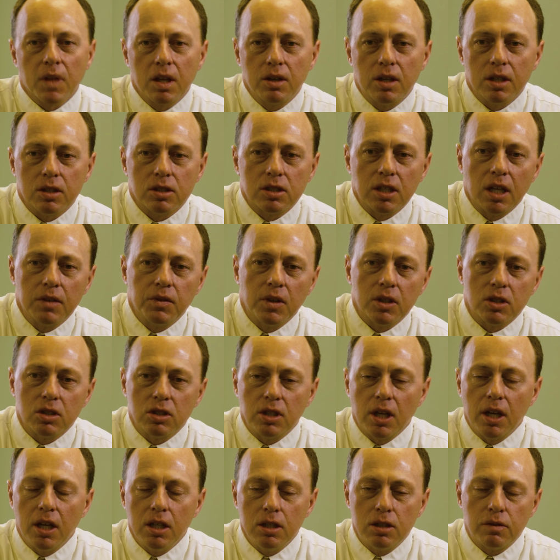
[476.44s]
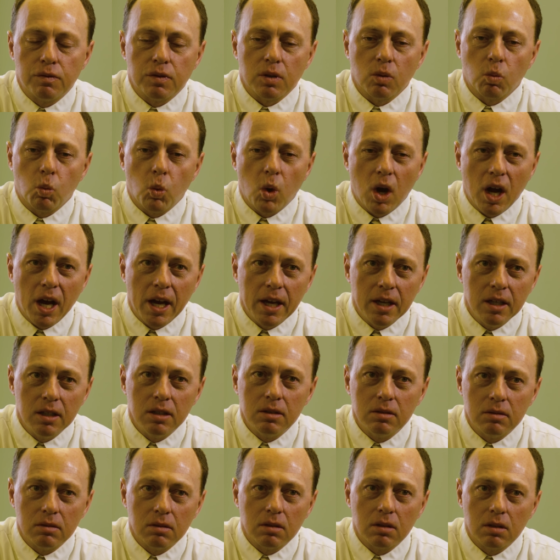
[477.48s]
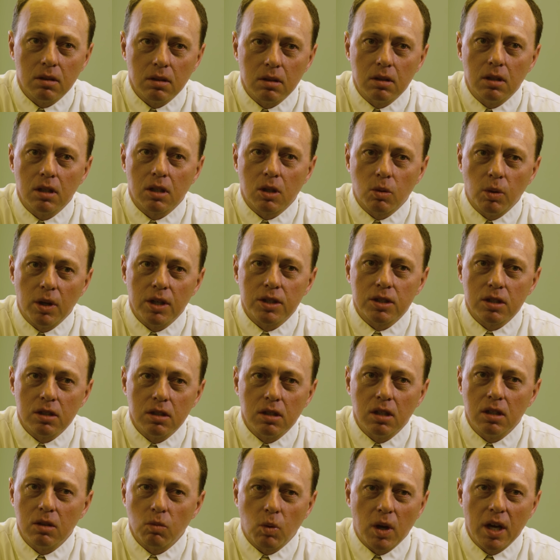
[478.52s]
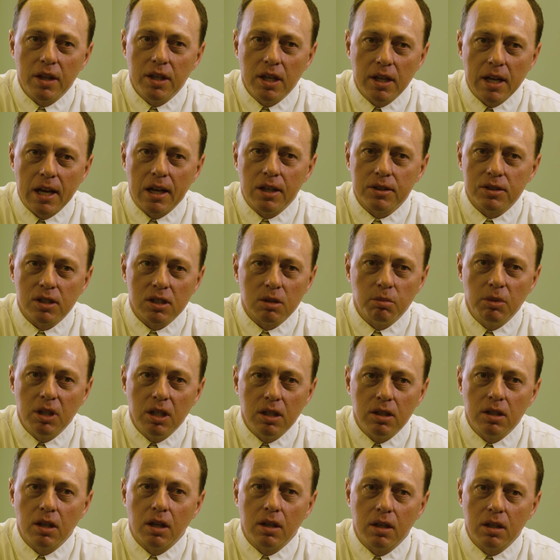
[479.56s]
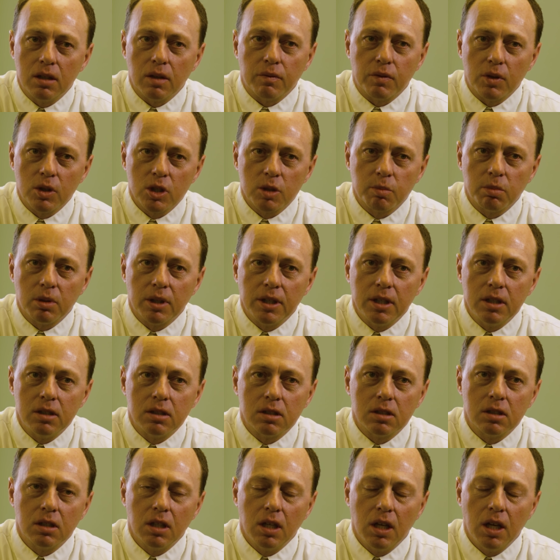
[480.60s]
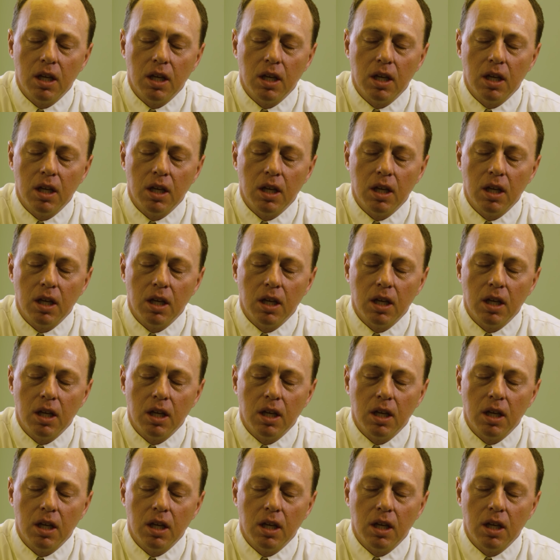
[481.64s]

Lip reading: to set the stage for why the question and why the analysis is being done in the first place.